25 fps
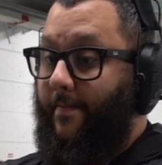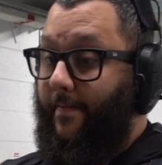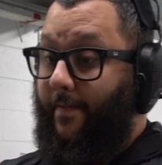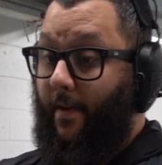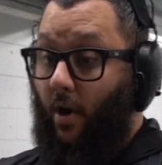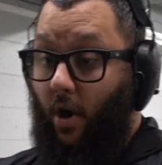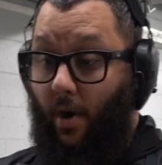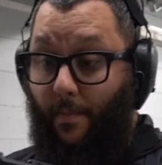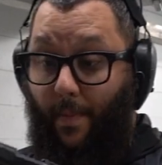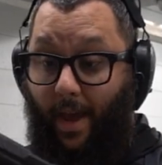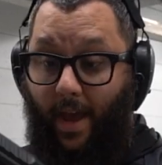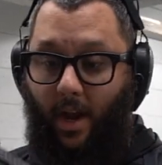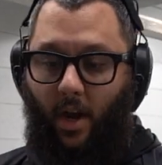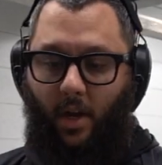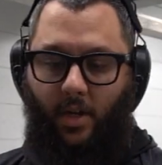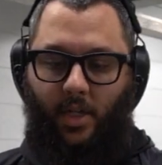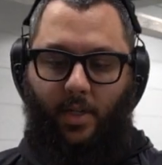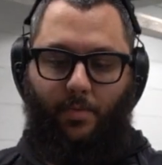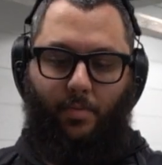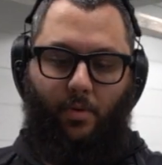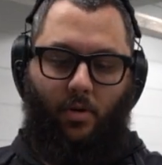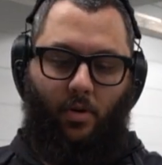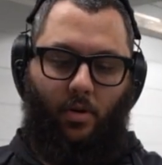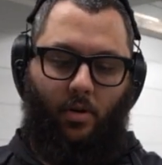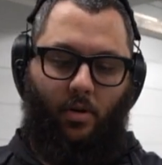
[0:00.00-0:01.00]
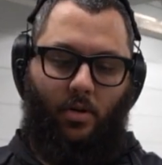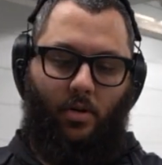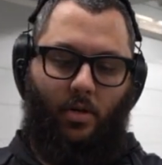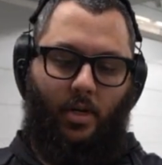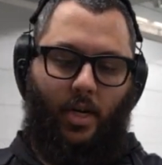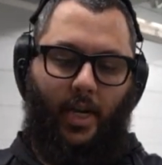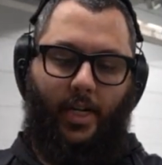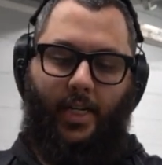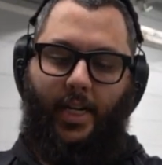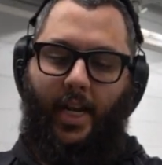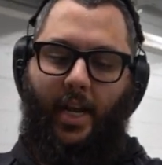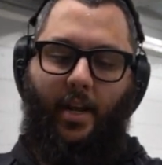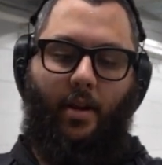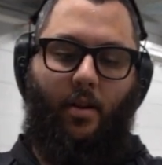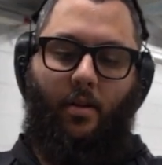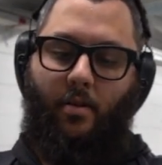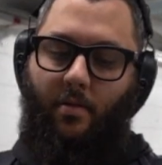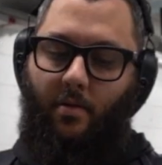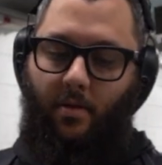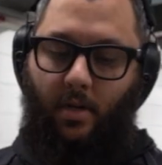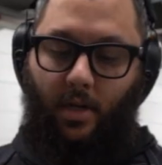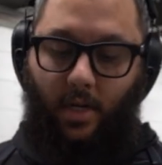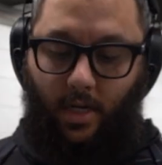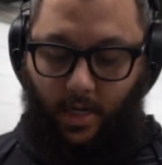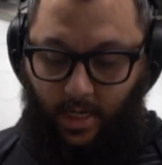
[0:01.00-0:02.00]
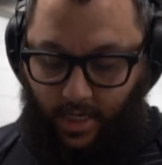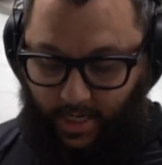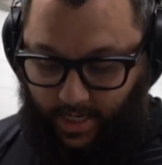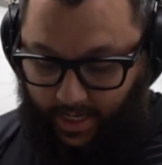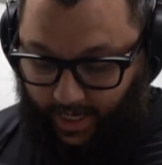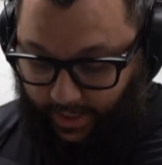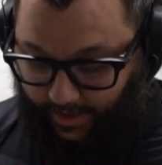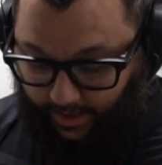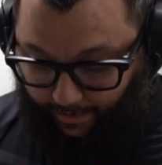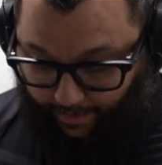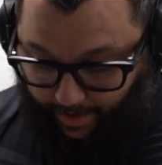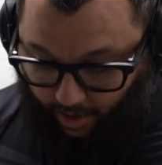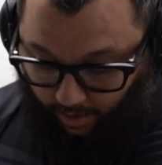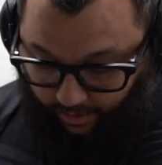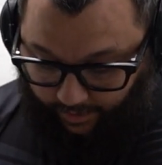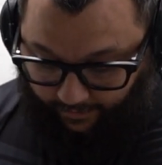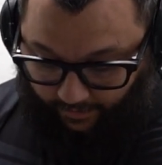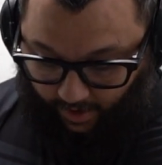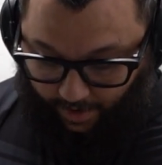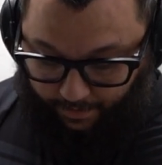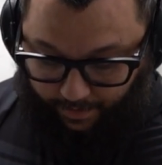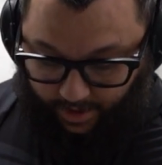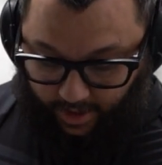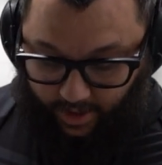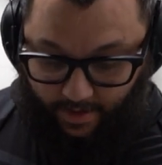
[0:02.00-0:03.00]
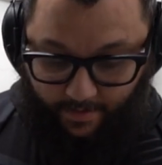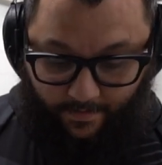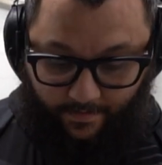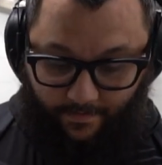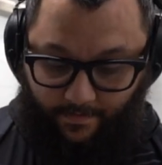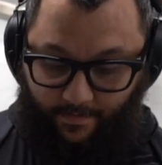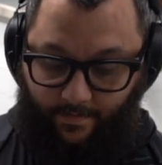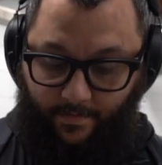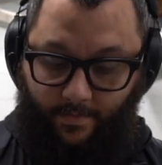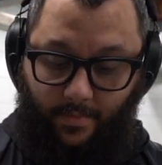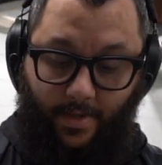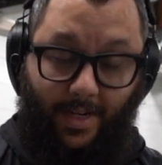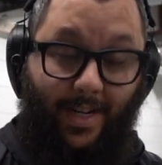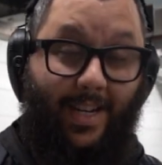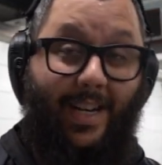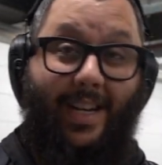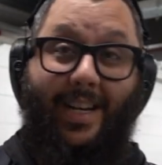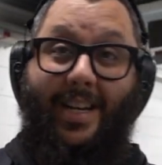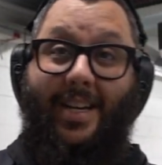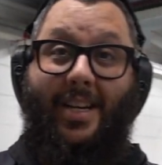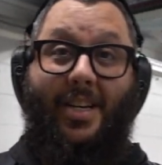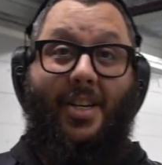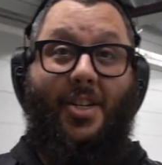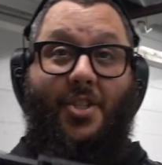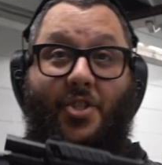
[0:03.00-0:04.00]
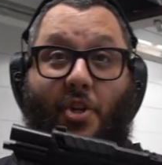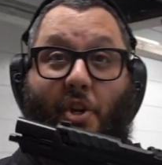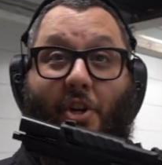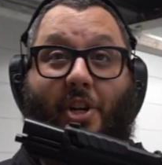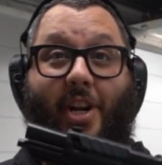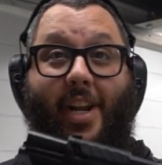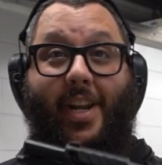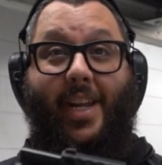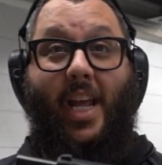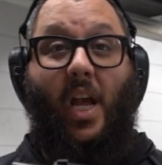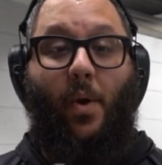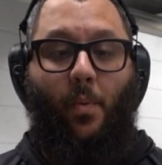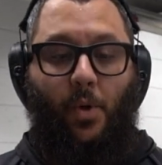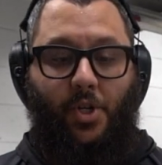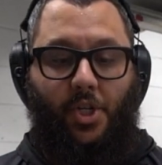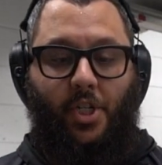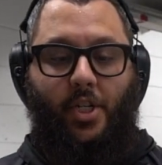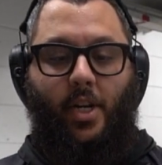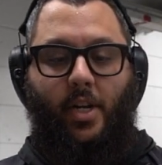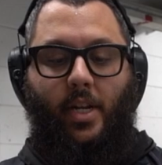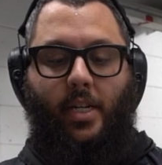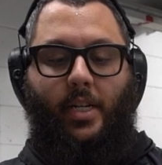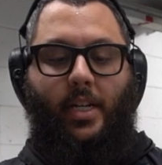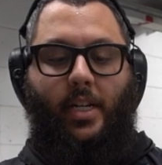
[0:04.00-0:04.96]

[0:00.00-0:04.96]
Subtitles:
Very manageable. Again, it's a metal frame gun, so you're gonna get what you're gonna